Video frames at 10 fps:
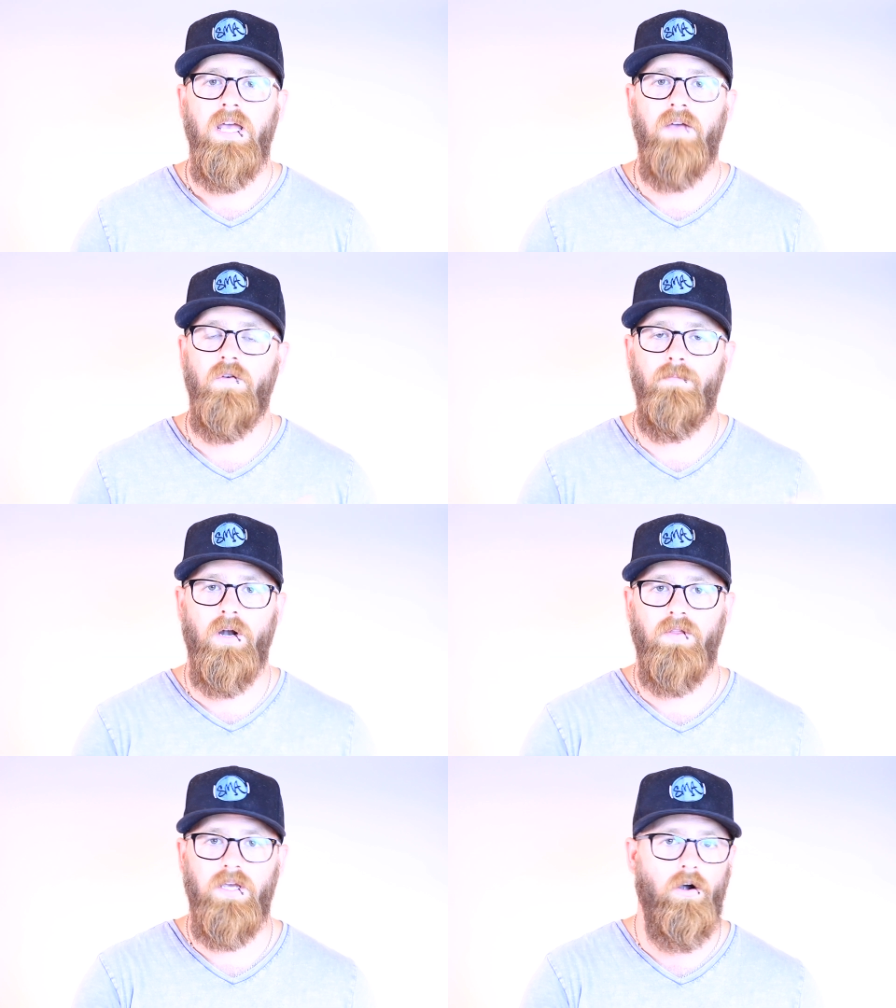if you've
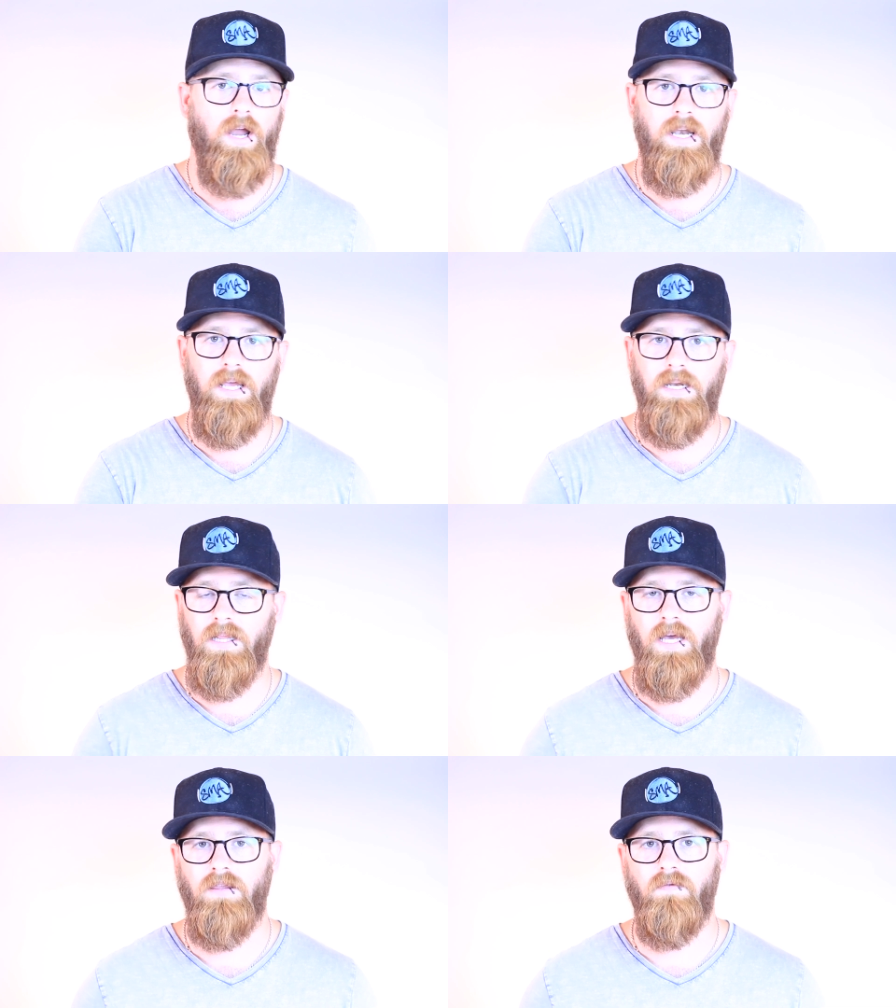been on the internet
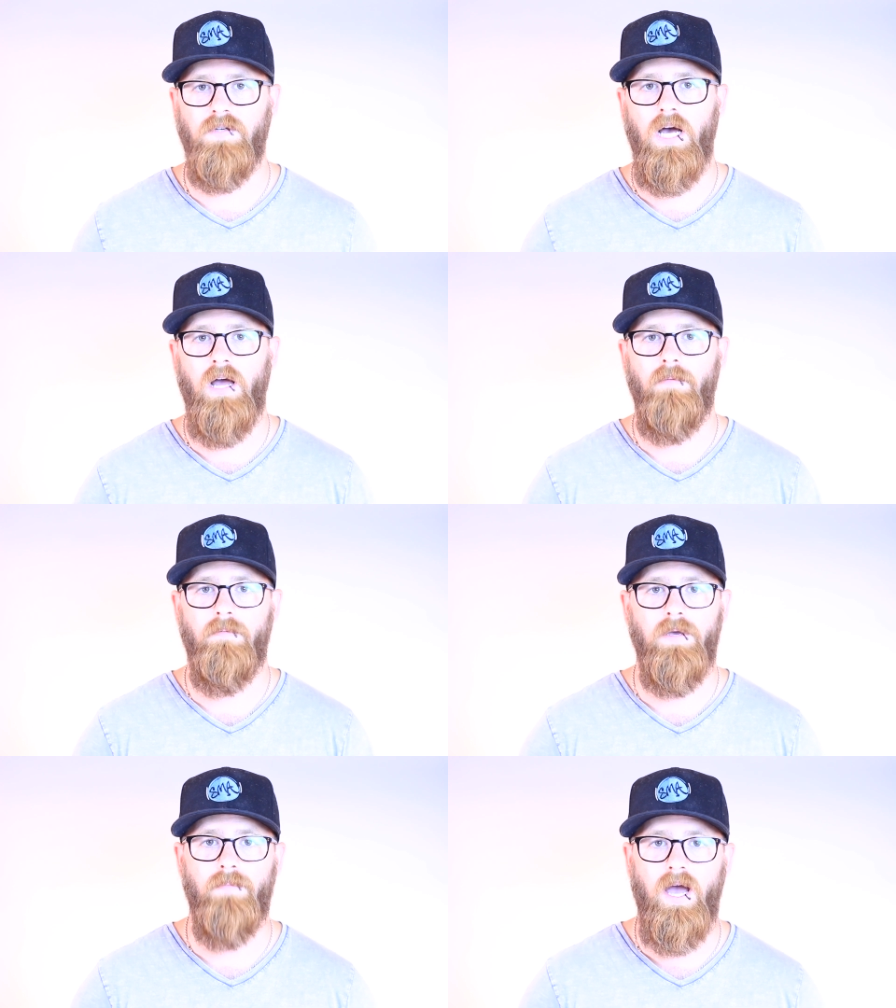any length of time.
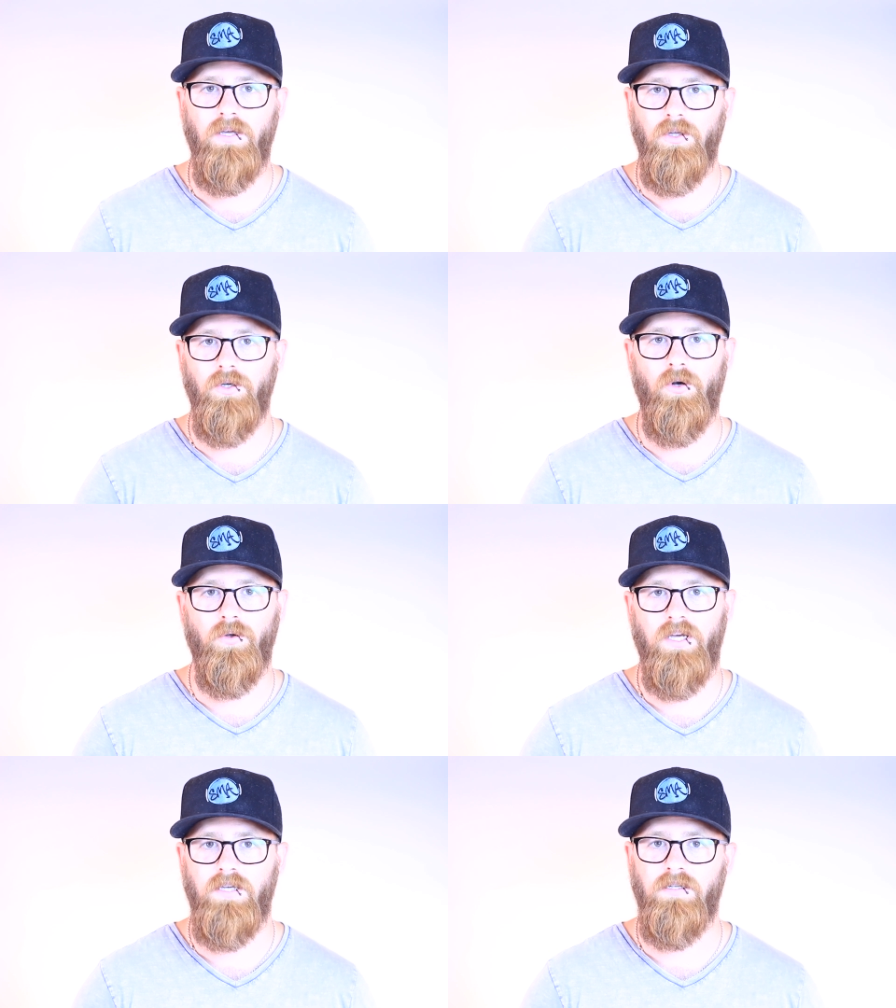I mean, back in the good
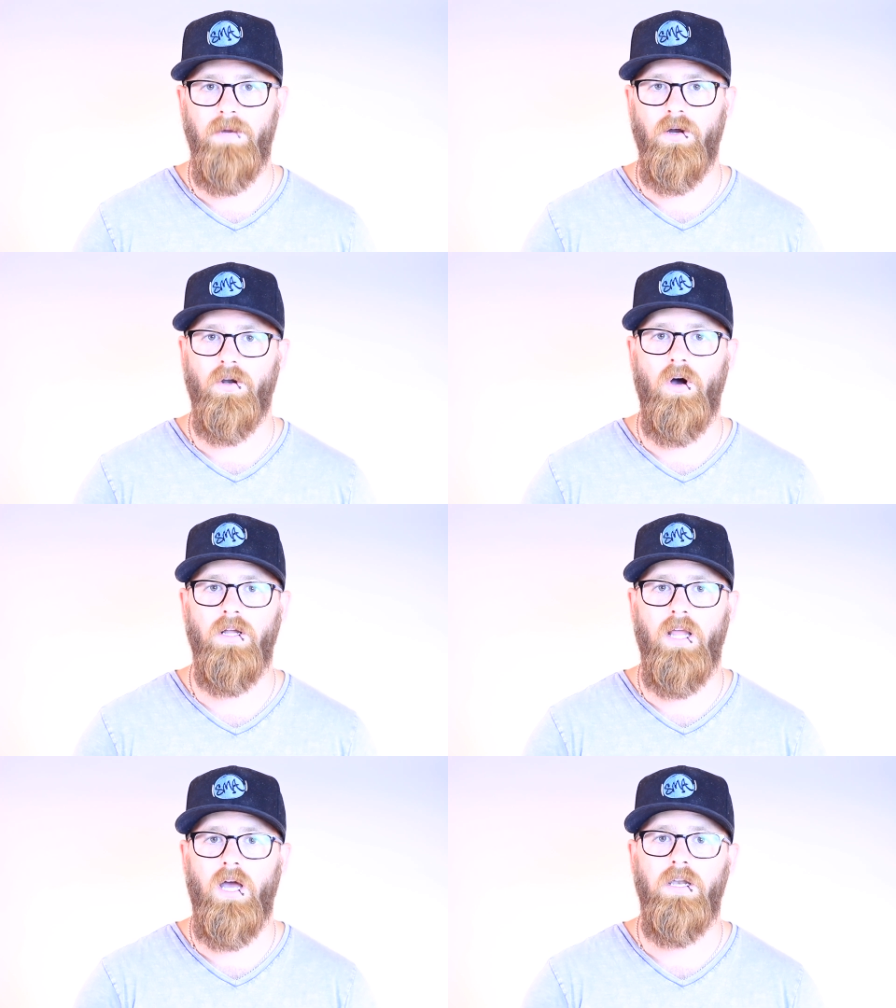old days in American
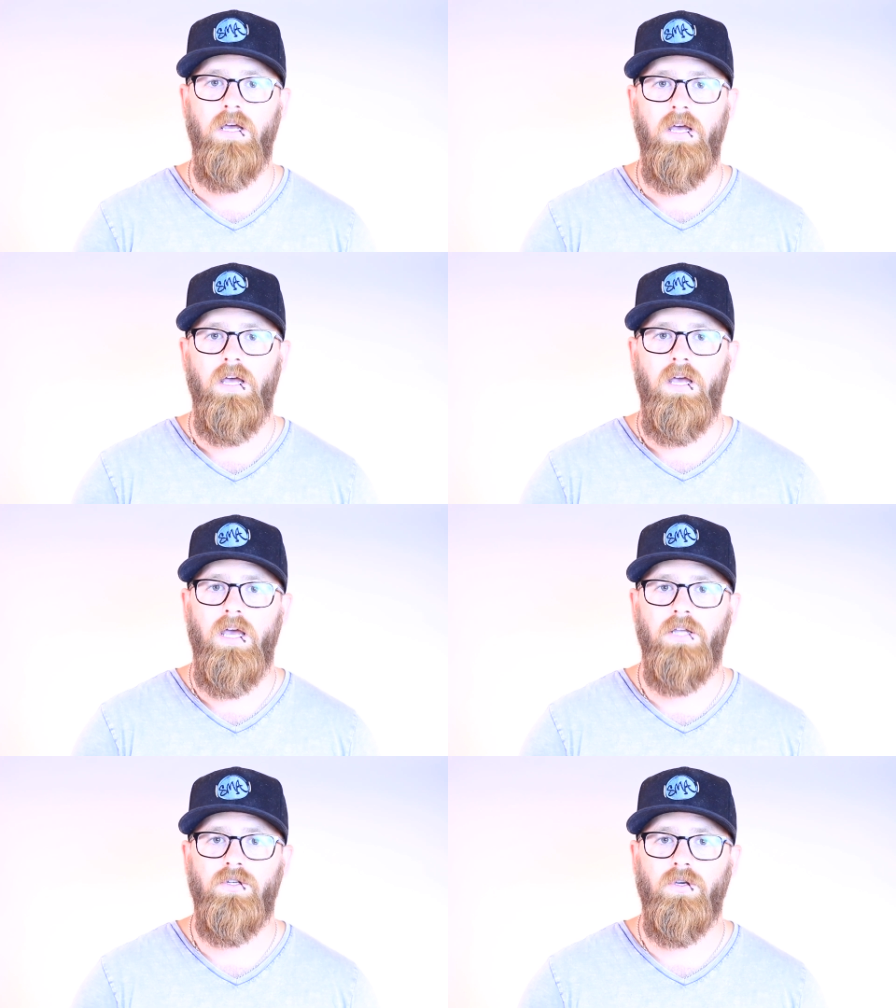Online,
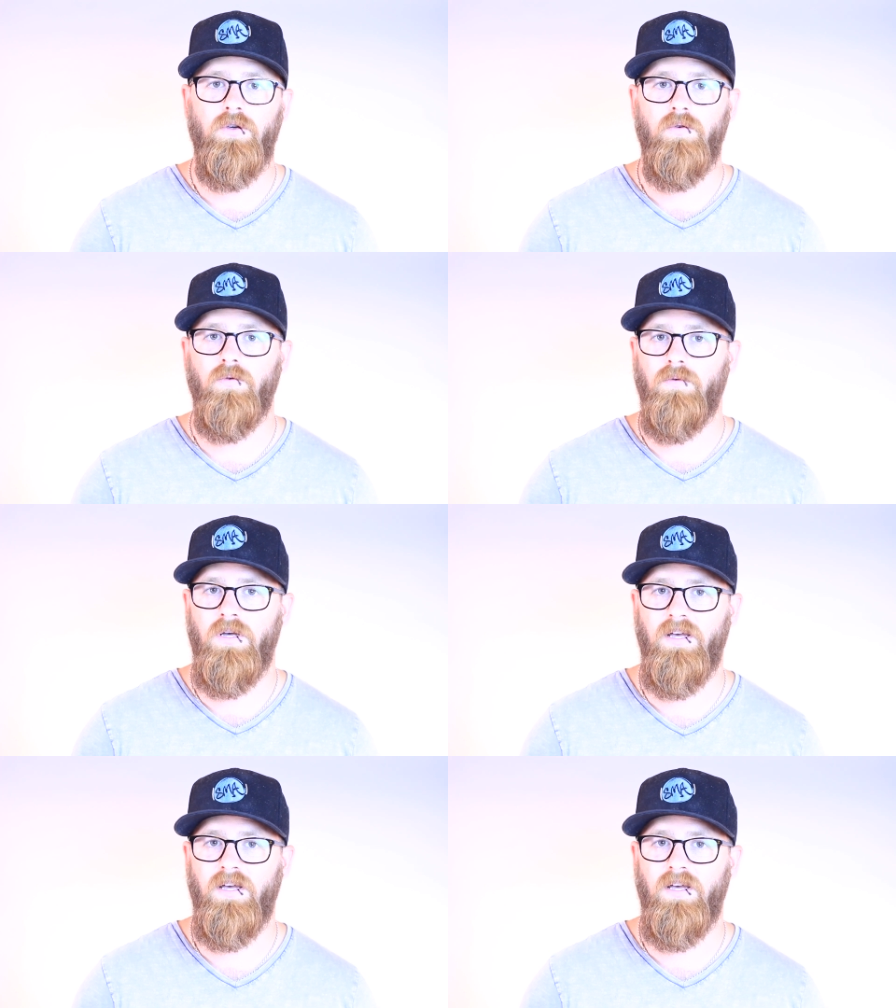it took you,